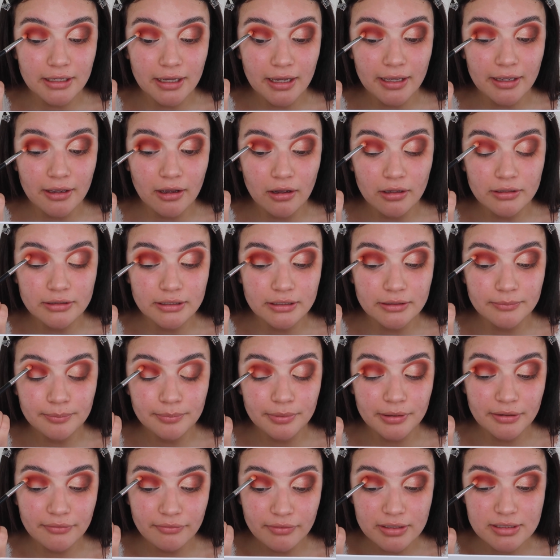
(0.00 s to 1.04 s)
the eye on the
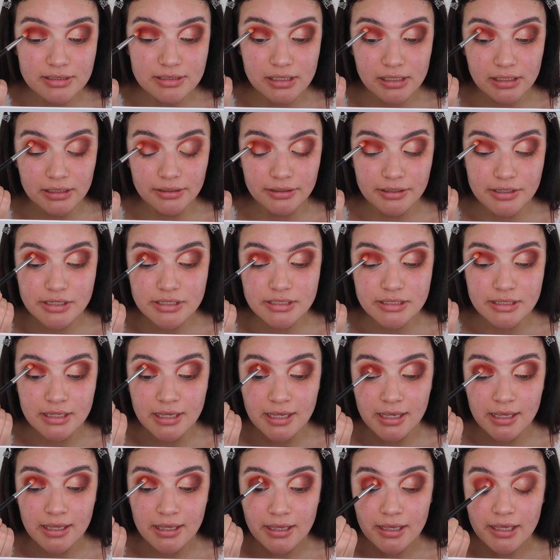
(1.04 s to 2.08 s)
previous colors
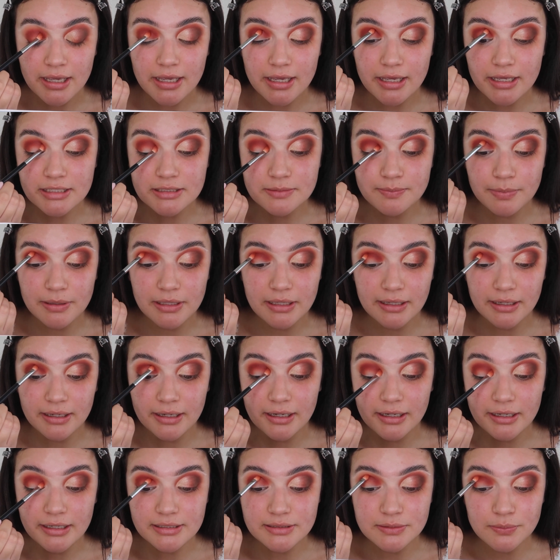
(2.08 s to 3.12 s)
is
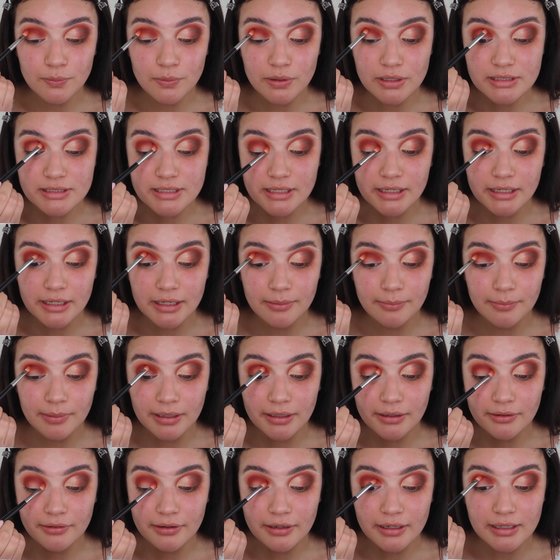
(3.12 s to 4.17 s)
because once I cut
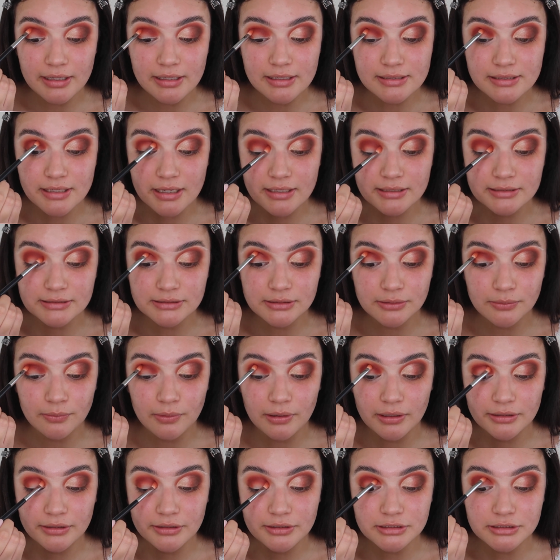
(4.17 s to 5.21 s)
my crease, I still
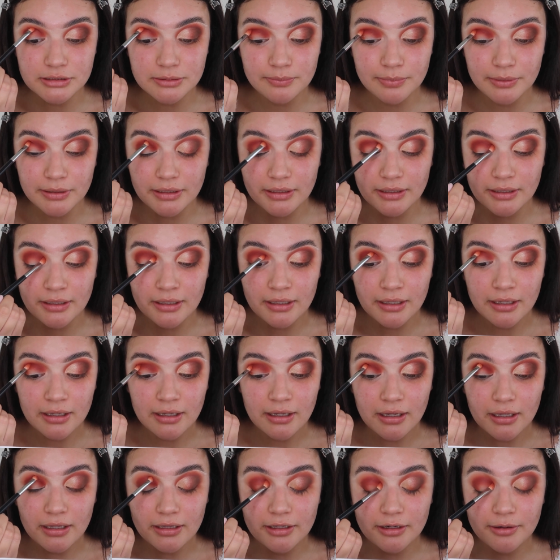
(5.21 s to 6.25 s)
want there to be
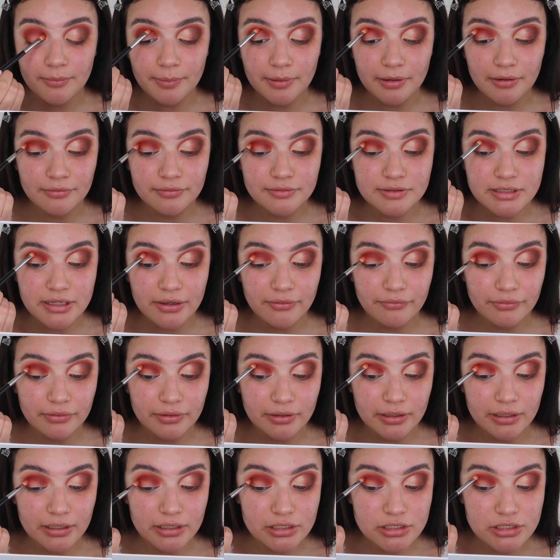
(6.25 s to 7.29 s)
a little bit of
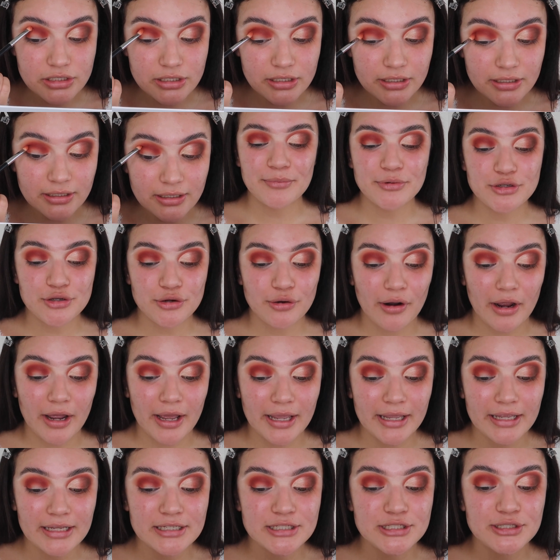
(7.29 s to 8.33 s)
definition. I'm
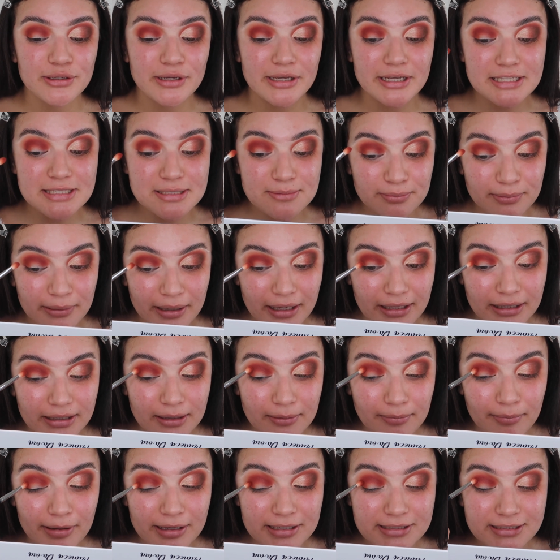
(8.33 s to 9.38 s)
trying to explain
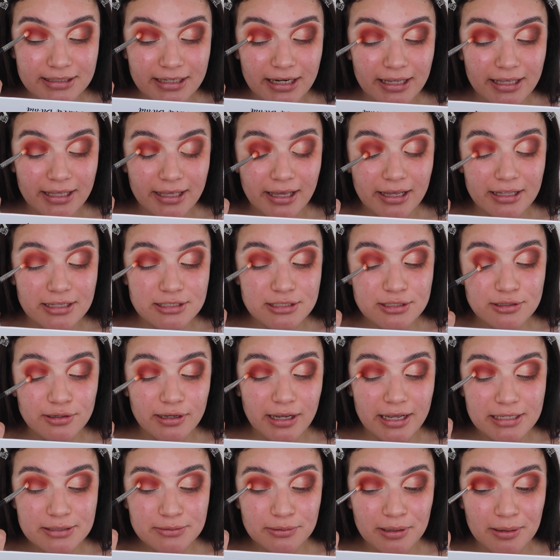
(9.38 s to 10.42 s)
the best that I can to you
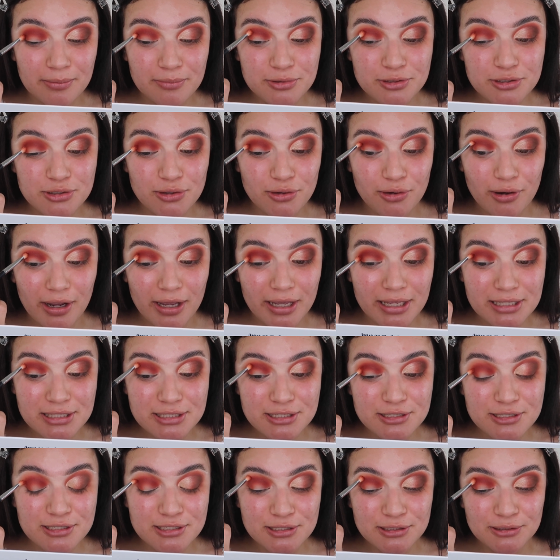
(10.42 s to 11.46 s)
guys what I'm trying
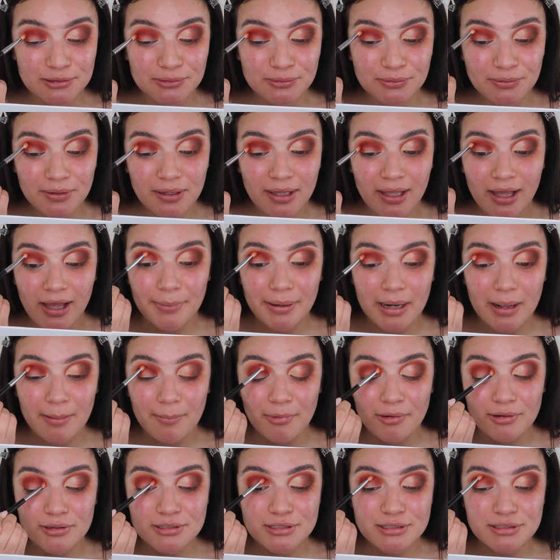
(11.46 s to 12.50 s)
to do, but
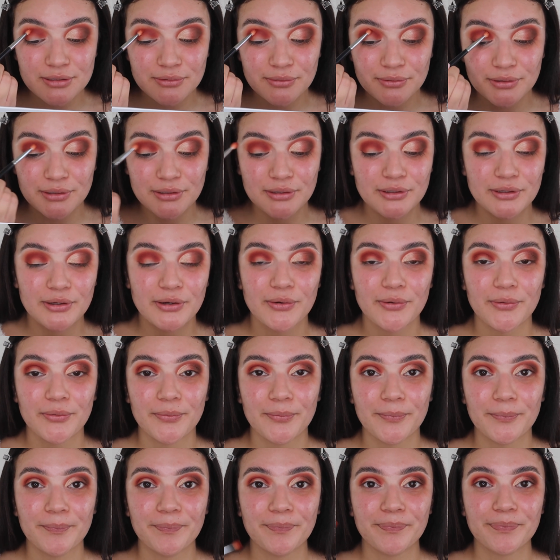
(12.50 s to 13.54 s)
I'm also, you know,